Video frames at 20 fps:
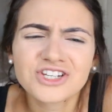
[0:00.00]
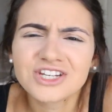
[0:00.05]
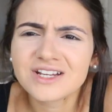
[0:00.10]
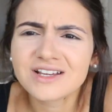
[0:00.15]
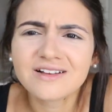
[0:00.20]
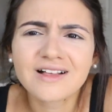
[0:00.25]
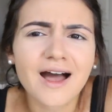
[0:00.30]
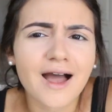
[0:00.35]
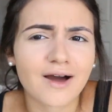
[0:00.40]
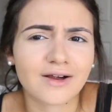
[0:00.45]

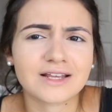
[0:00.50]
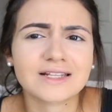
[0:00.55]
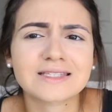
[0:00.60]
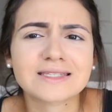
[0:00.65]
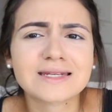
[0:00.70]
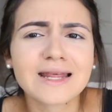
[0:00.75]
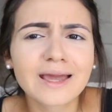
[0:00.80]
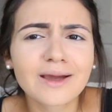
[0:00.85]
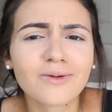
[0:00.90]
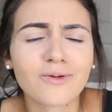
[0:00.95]
Chill out.
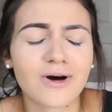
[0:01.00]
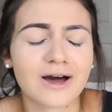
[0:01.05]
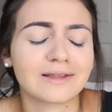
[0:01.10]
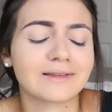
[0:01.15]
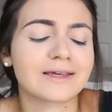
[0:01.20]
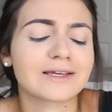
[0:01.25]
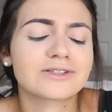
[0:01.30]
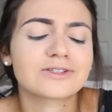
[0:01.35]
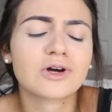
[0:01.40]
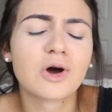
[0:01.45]
It's night
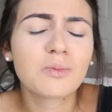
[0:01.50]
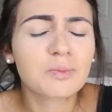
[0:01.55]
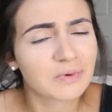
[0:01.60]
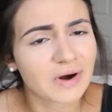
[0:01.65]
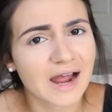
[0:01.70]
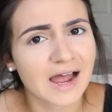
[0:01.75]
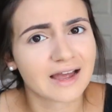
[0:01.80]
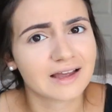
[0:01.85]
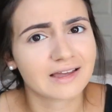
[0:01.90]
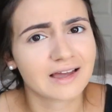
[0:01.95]
1. Like don't
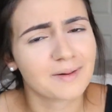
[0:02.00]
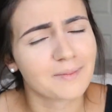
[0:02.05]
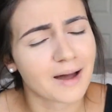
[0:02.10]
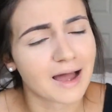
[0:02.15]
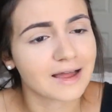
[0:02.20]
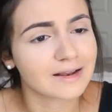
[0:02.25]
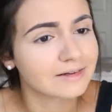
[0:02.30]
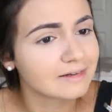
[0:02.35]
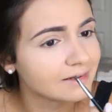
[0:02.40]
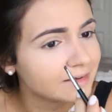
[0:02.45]
brag. Come
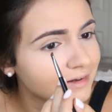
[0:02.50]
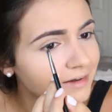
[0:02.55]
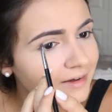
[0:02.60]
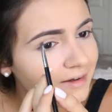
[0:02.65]
on.